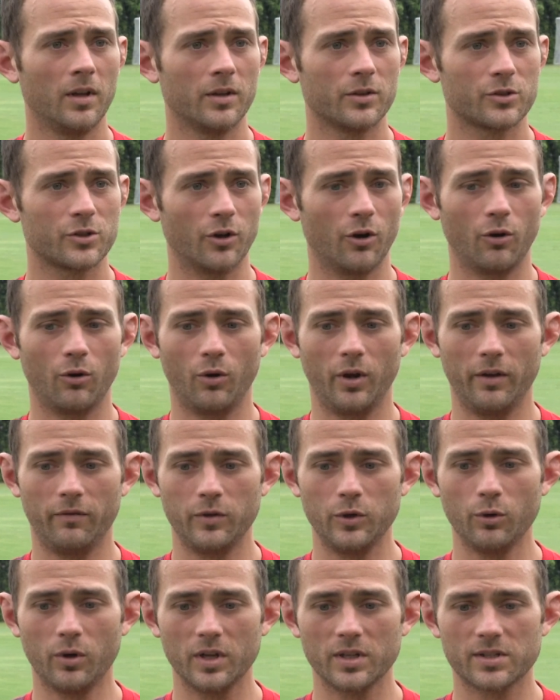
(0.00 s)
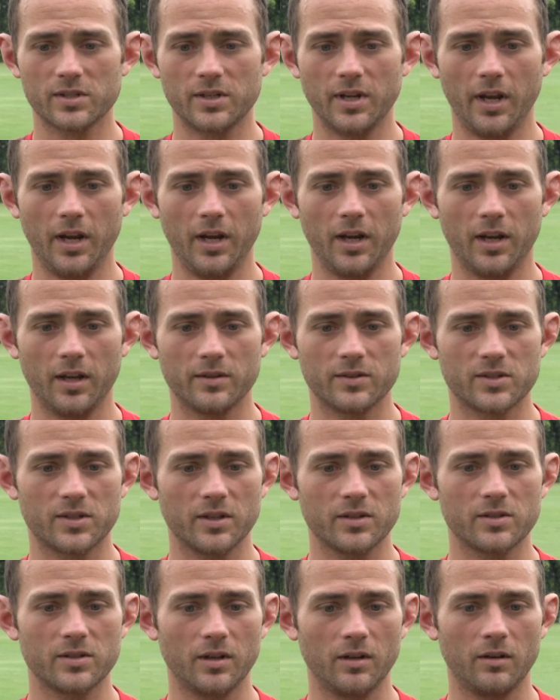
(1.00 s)
So if you can stay
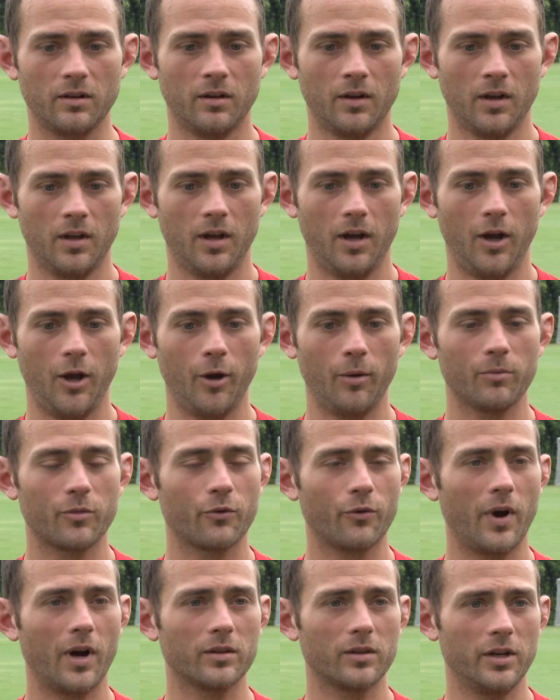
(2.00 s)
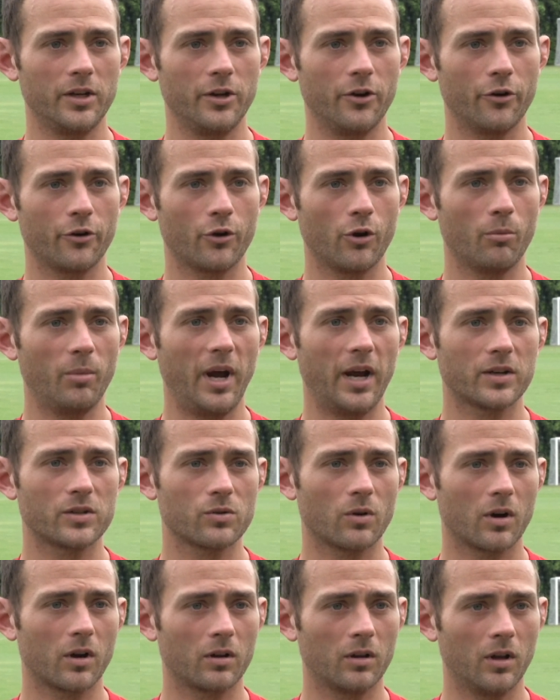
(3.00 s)
consistent throughout the year, go back
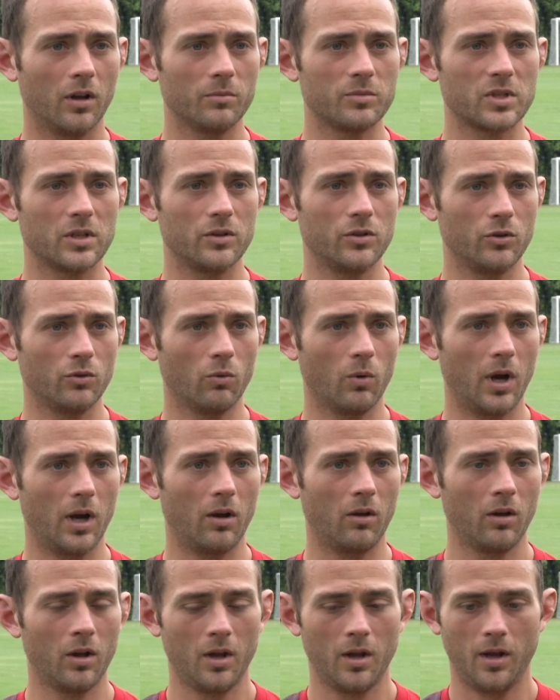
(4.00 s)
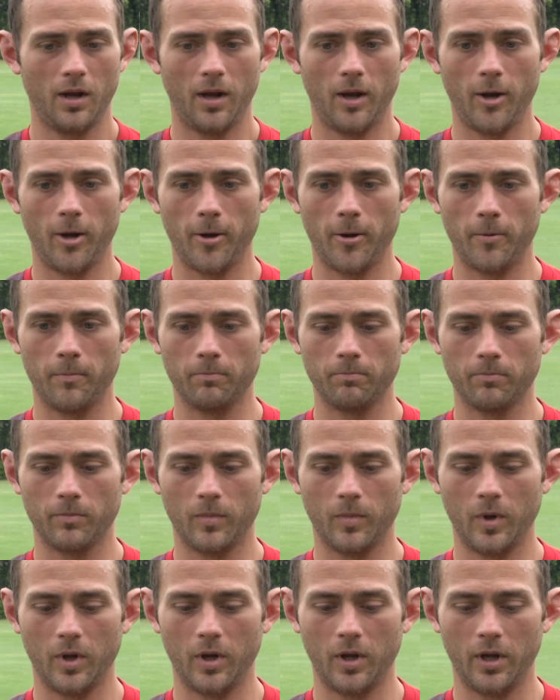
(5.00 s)
to our clubs and do well,
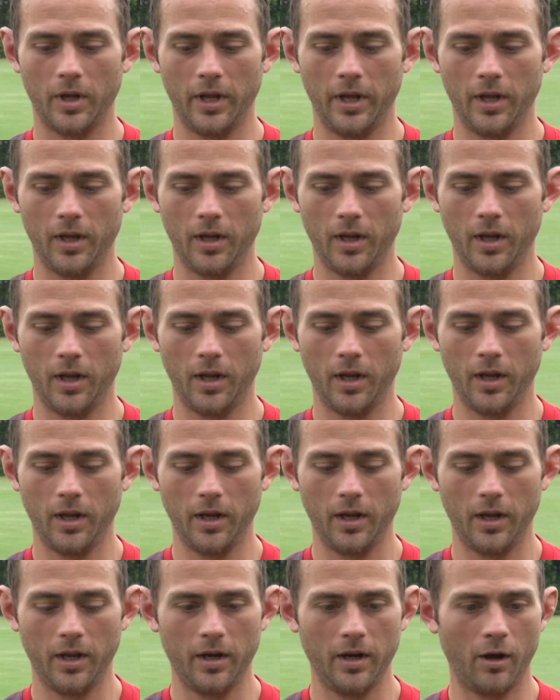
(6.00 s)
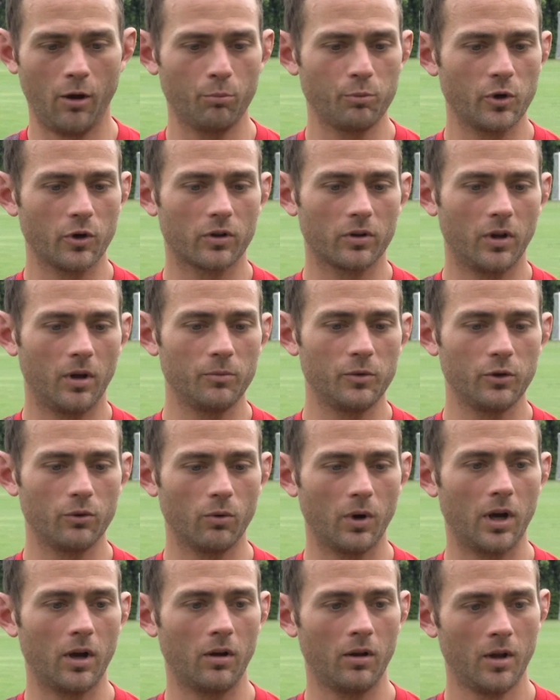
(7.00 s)
and help your club do
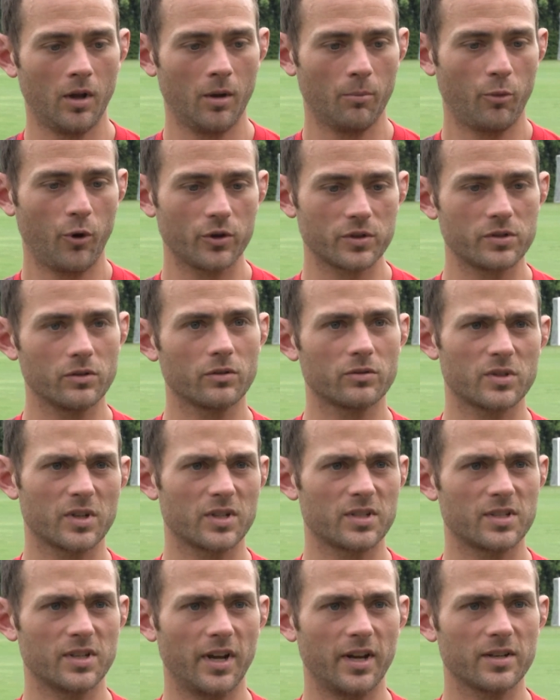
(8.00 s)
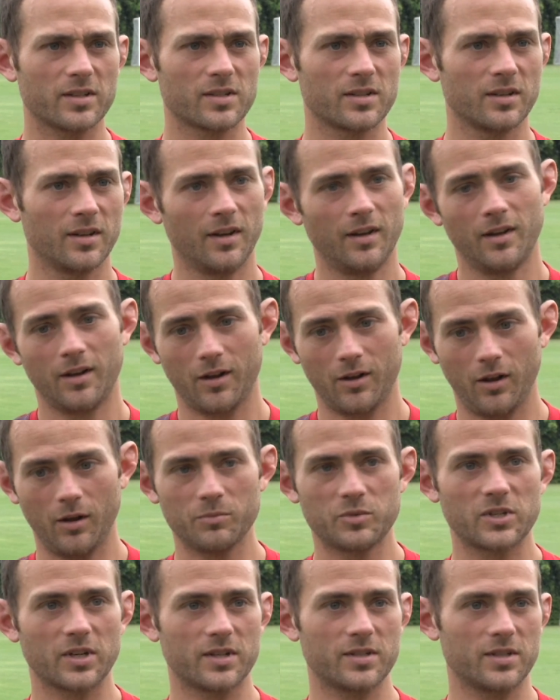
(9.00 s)
well, personal success,
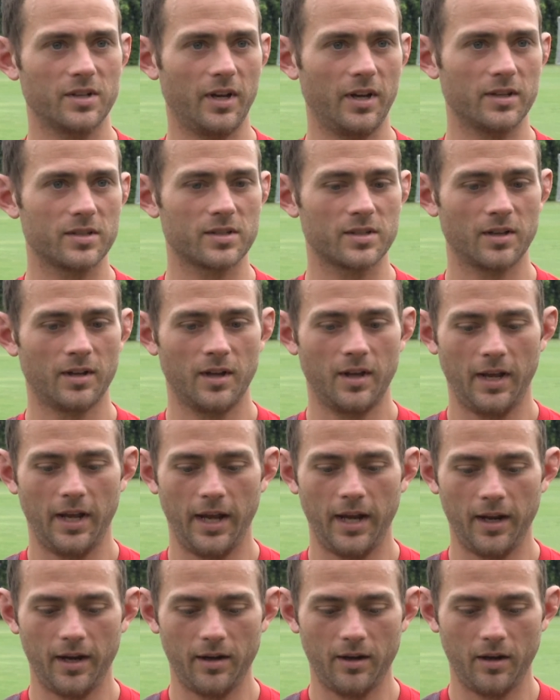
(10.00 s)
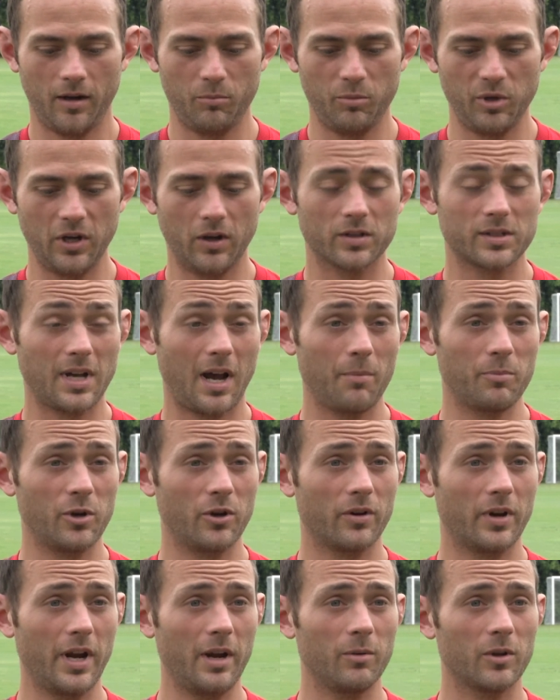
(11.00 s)
club success, and be on top of
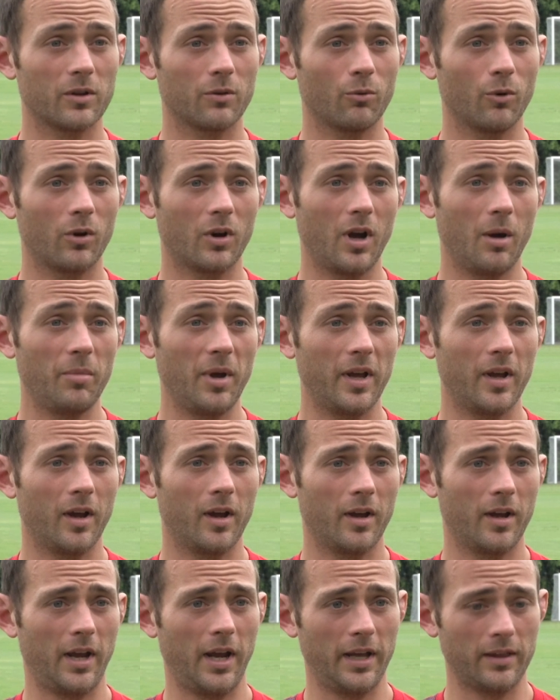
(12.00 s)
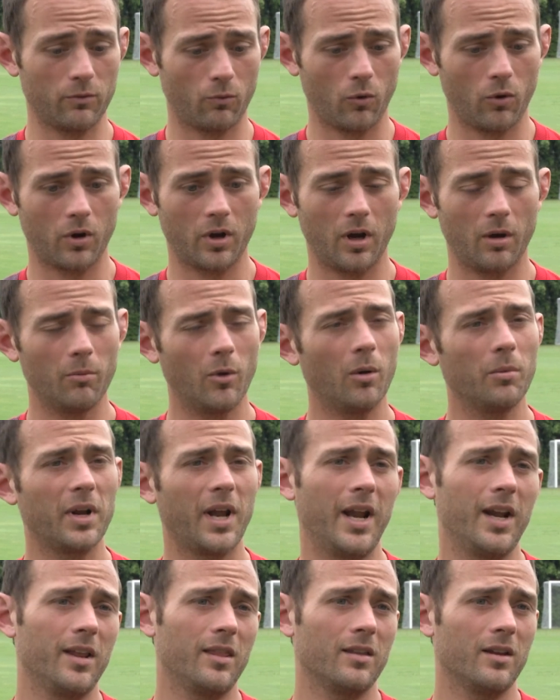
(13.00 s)
your game at the World Cup, at the World Cup
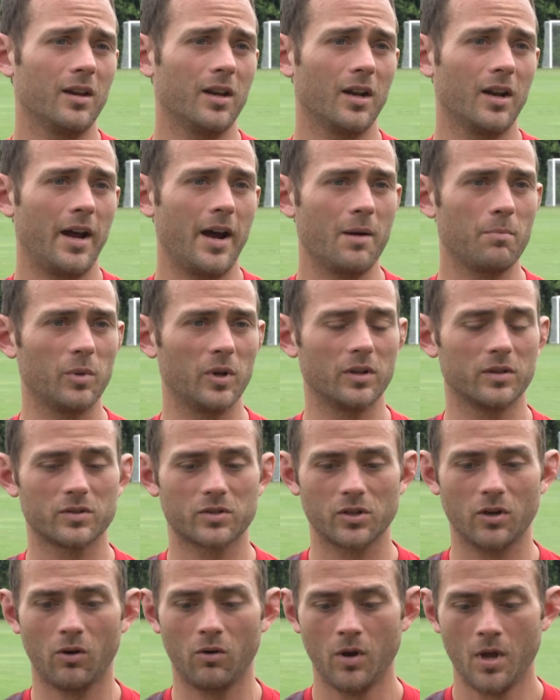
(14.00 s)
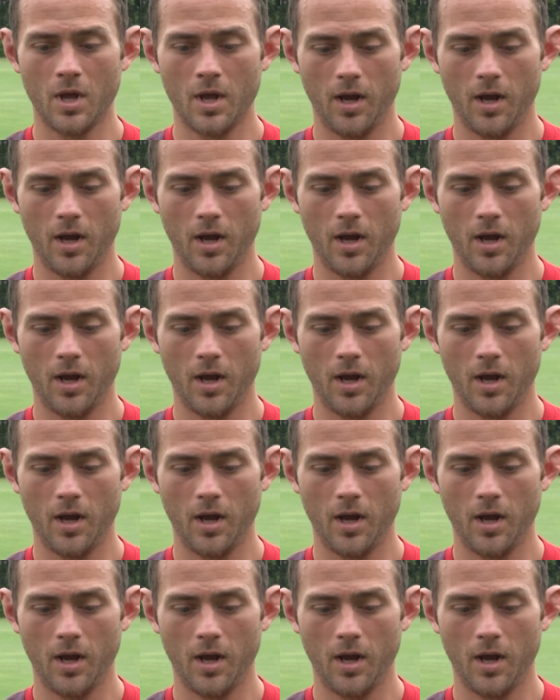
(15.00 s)
moment, anything can happen. So